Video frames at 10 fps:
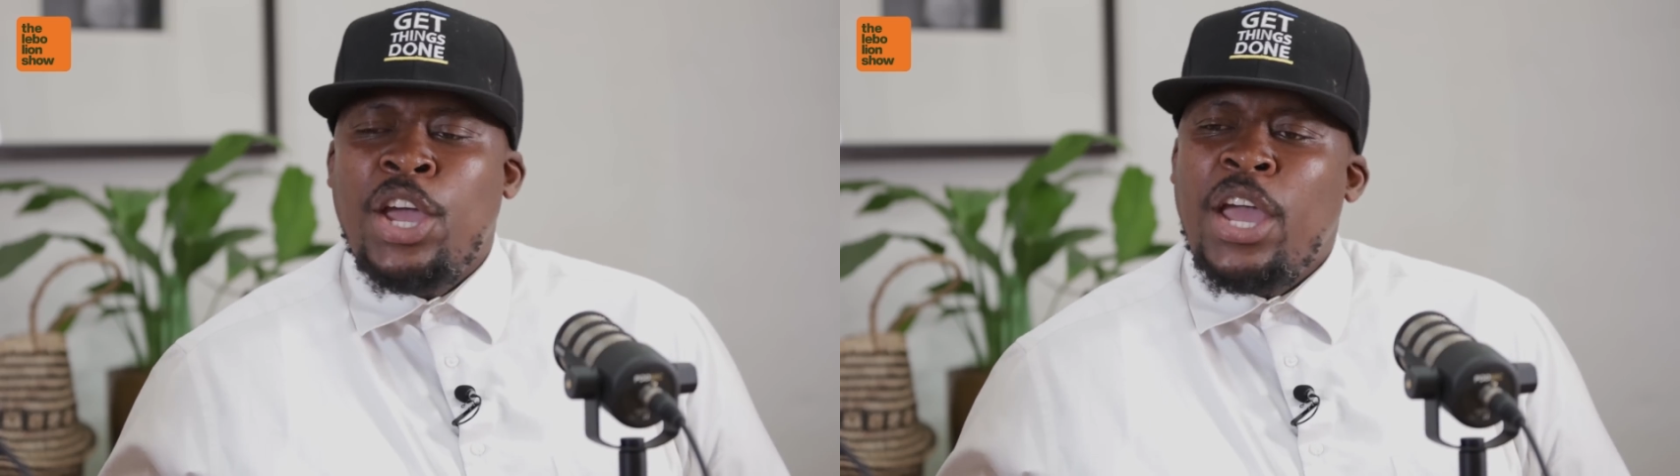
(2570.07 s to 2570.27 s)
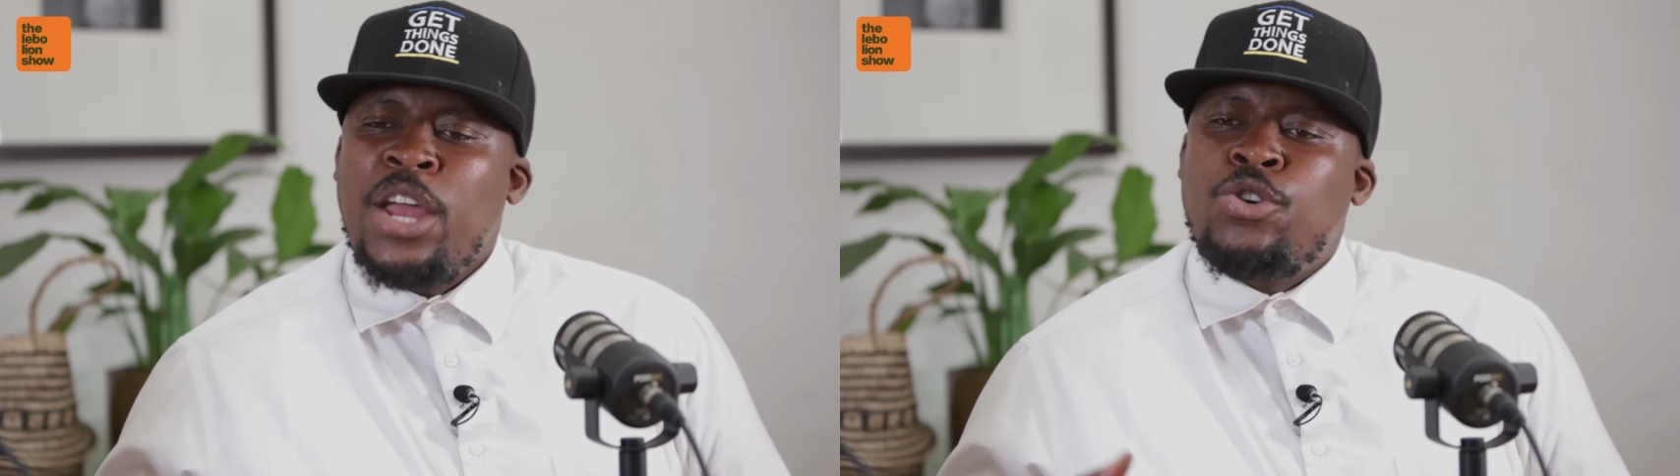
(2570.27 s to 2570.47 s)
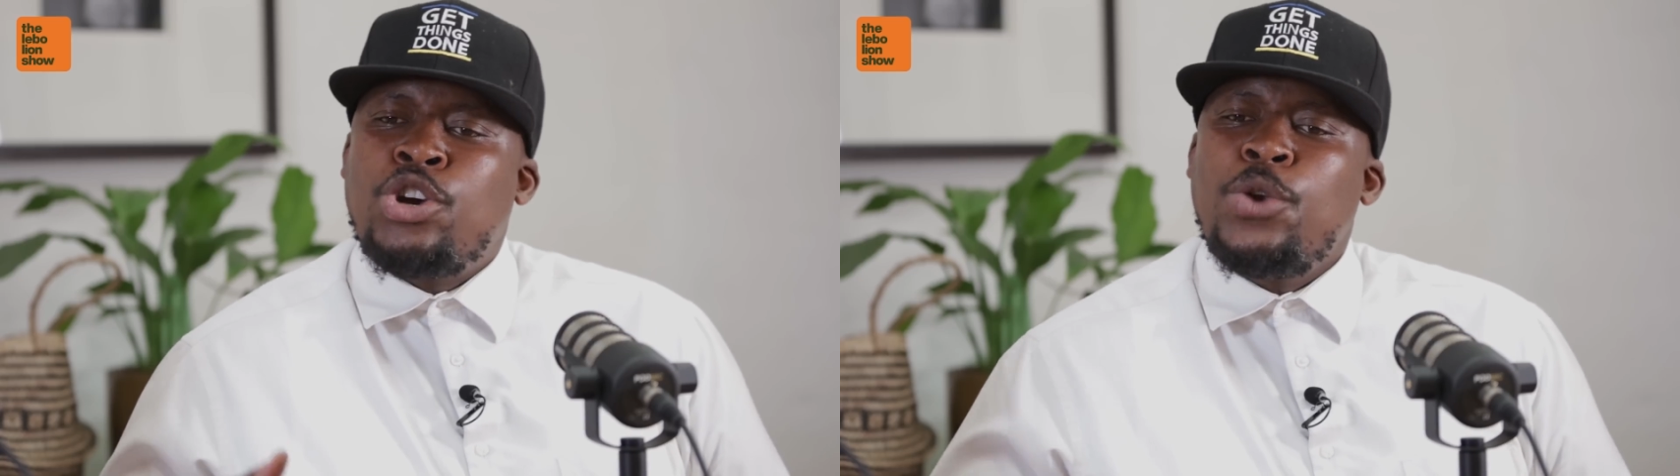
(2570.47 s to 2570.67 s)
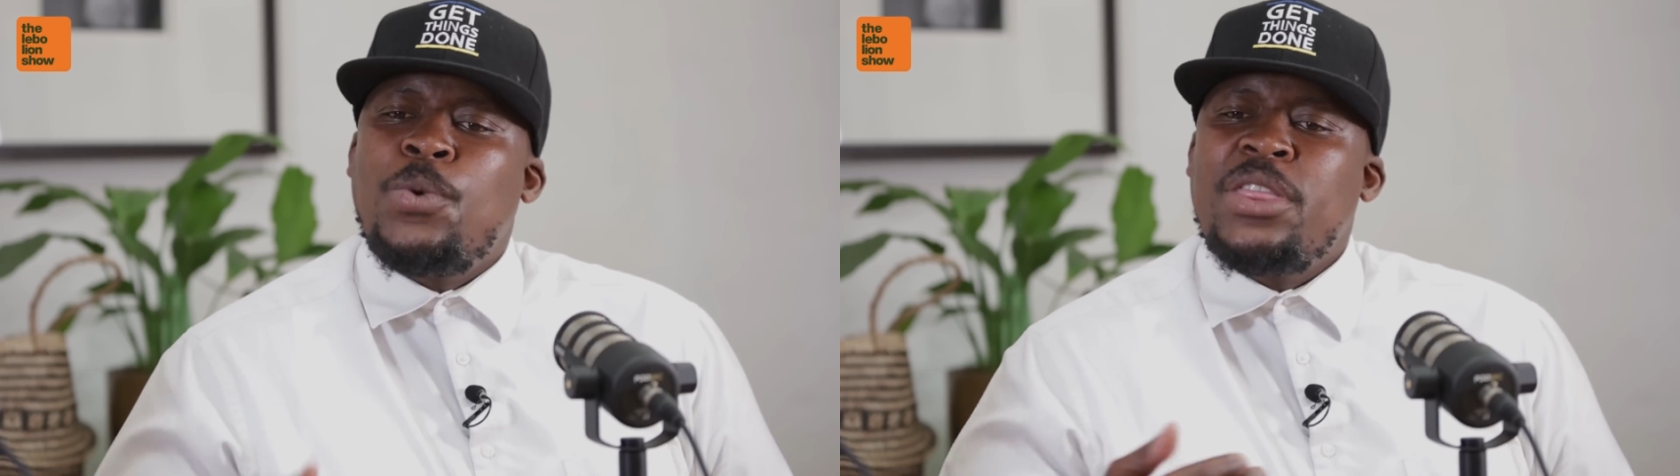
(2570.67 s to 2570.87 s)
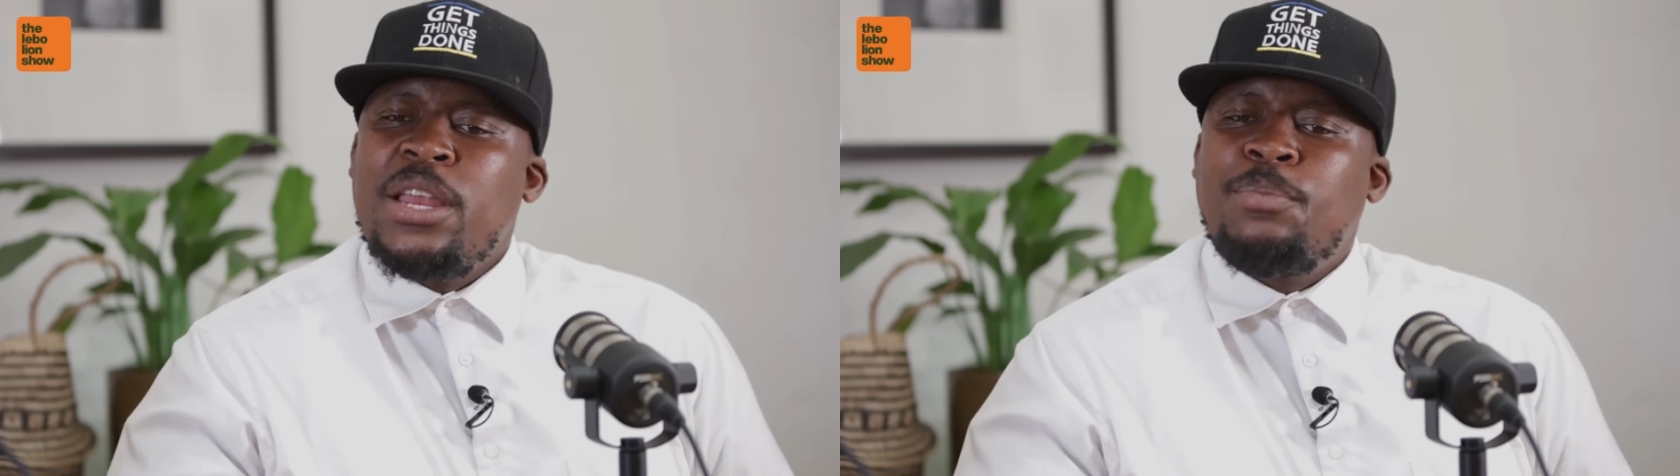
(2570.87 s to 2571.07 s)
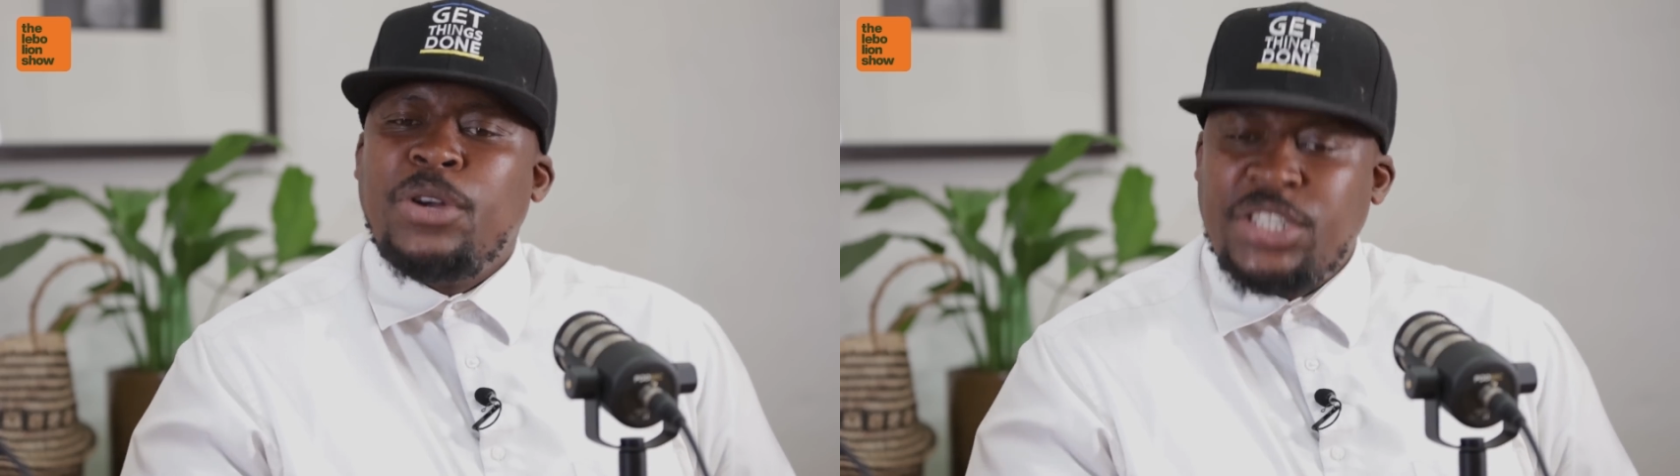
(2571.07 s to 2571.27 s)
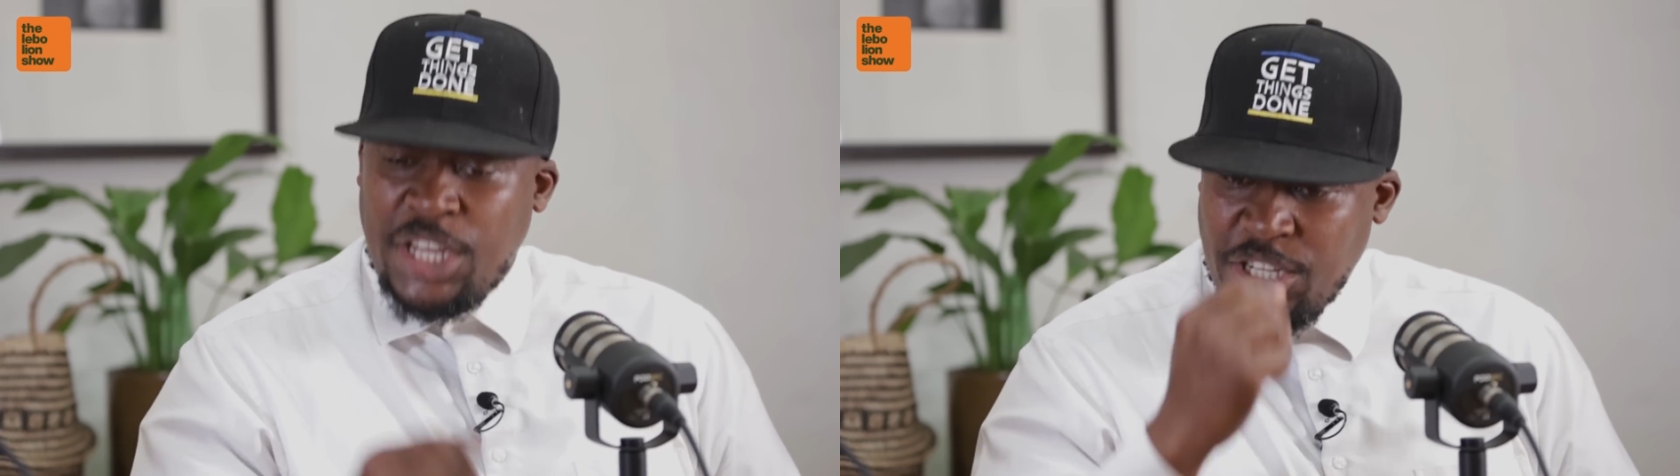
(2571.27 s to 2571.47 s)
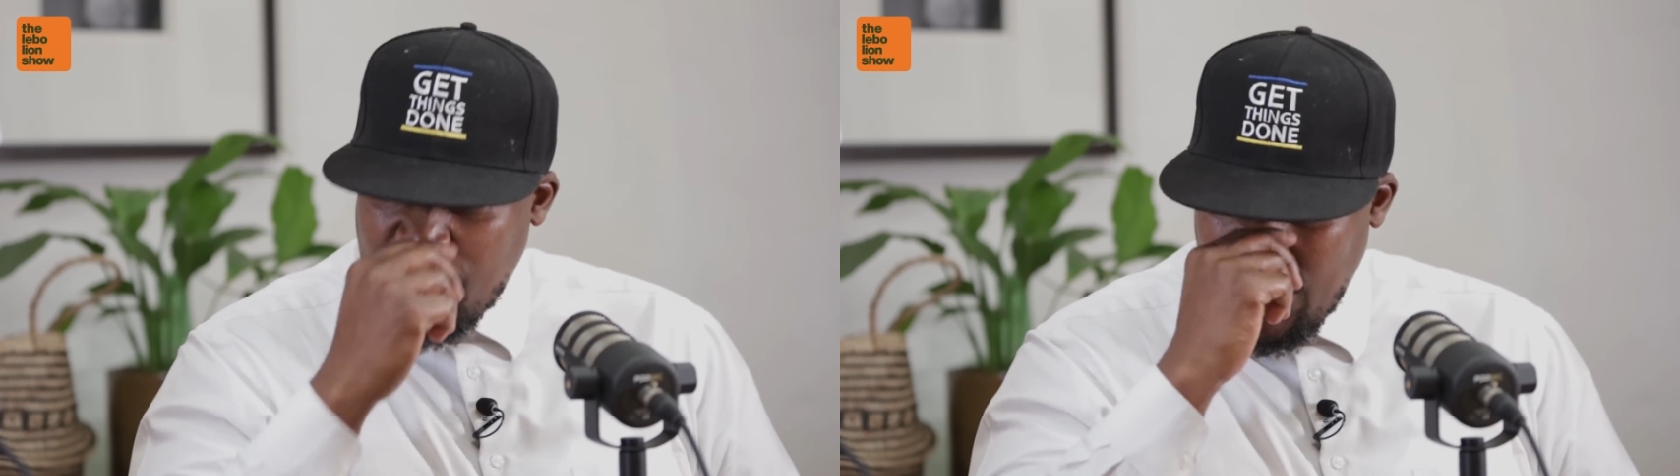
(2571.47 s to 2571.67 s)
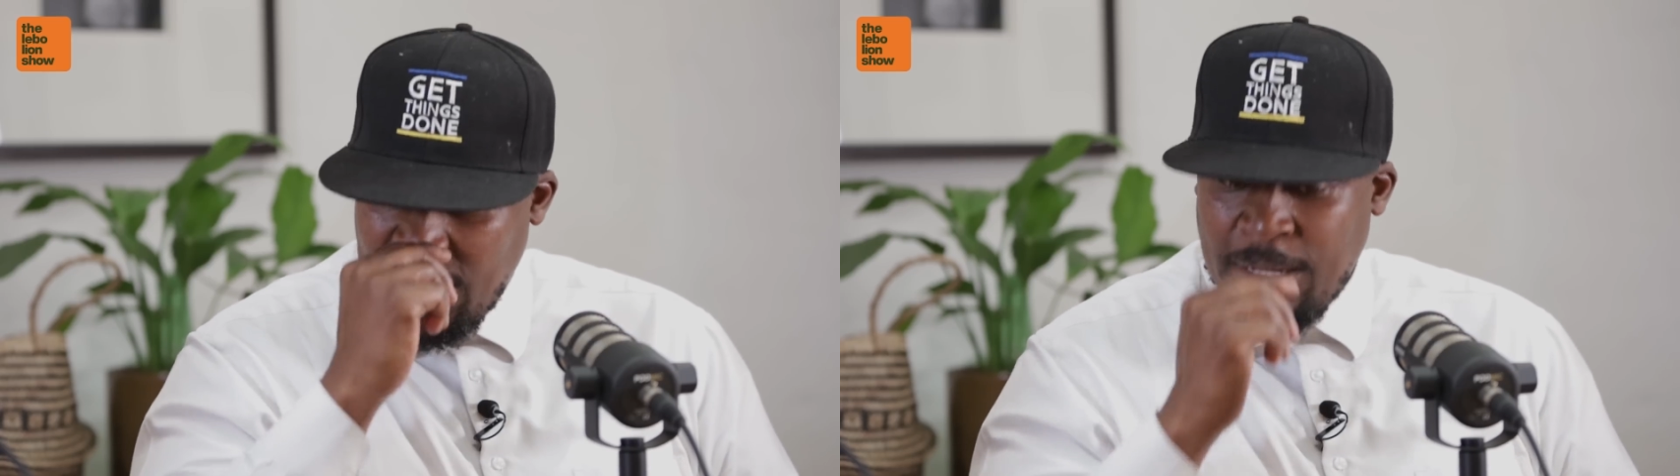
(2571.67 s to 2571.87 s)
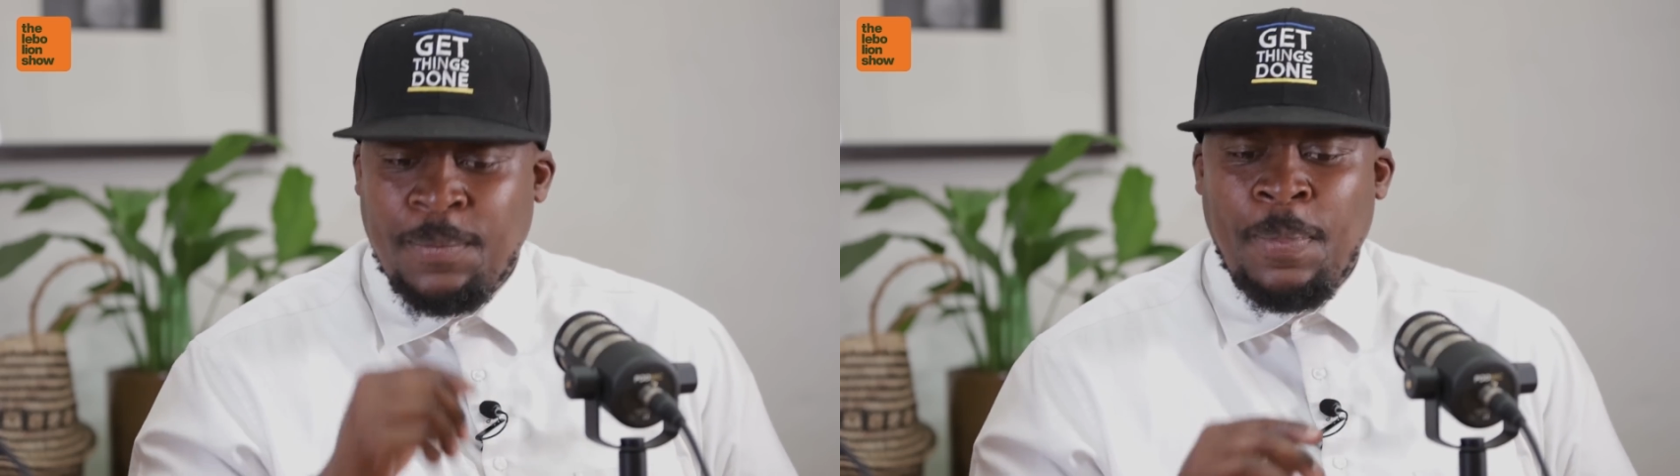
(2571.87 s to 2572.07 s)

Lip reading: And could we then potentially